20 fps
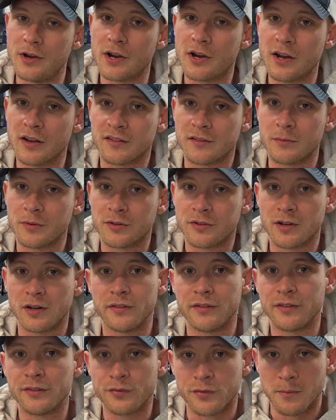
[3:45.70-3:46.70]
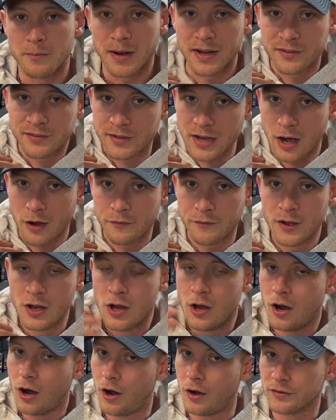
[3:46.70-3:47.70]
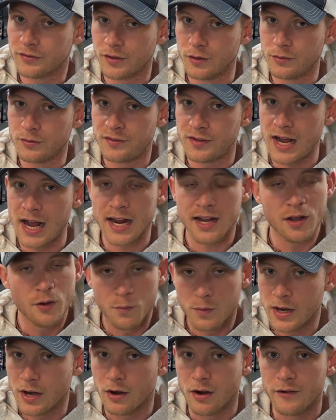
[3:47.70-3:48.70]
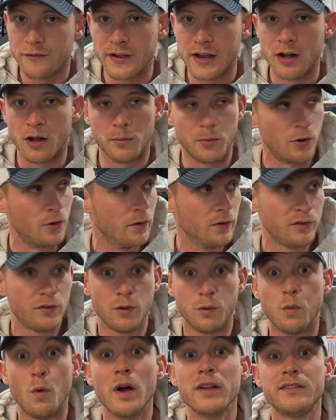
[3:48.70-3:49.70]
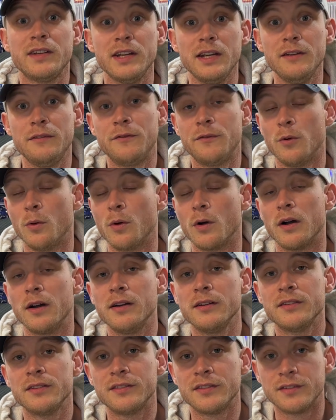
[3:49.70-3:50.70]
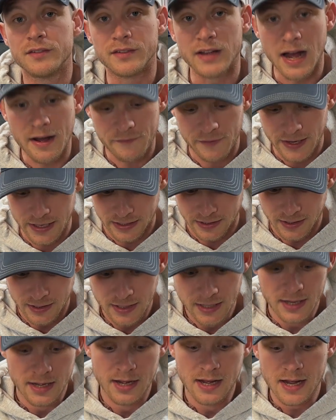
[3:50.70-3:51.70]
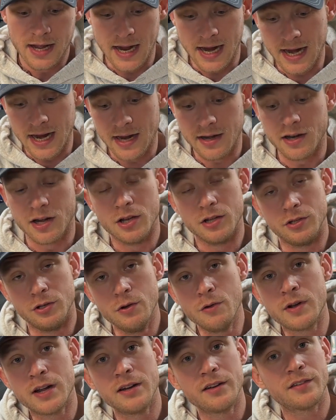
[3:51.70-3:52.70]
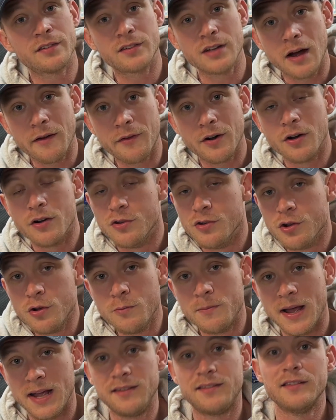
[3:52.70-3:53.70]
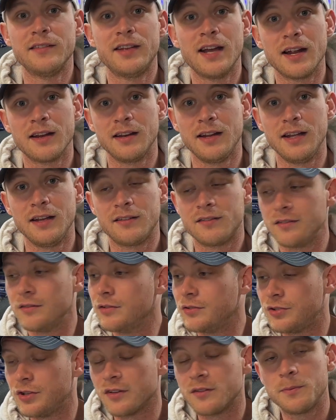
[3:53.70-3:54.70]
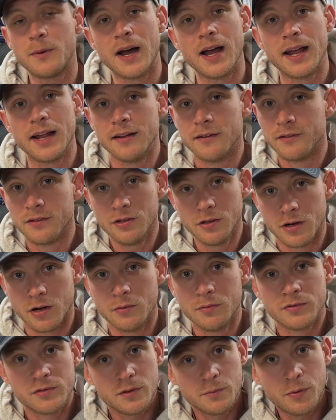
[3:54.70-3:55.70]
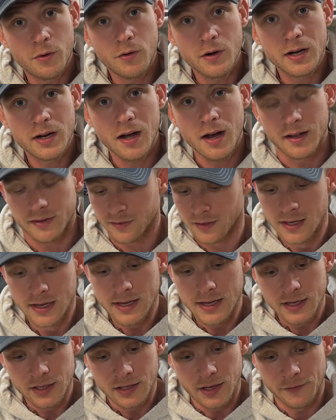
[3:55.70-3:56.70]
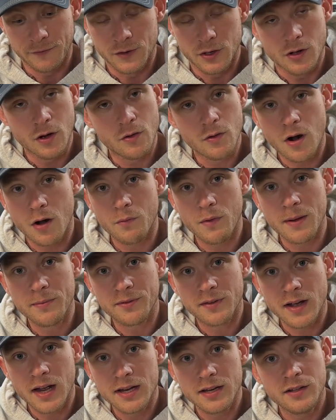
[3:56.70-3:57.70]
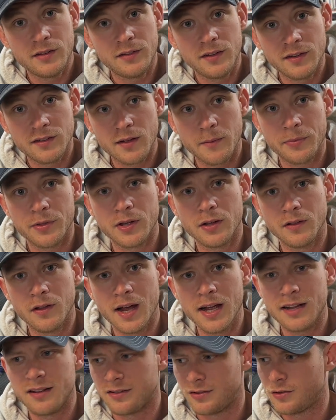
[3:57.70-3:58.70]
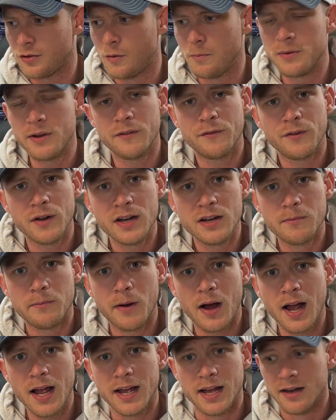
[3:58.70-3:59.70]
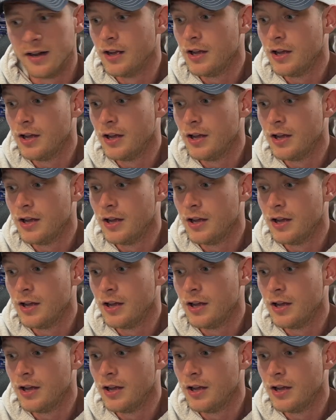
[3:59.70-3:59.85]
customer service from myself, also Zach. We are available 24/7. And you can discover new baits and techniques just by, supporting us. If you go to our website and you see something you like, don't be afraid to buy it.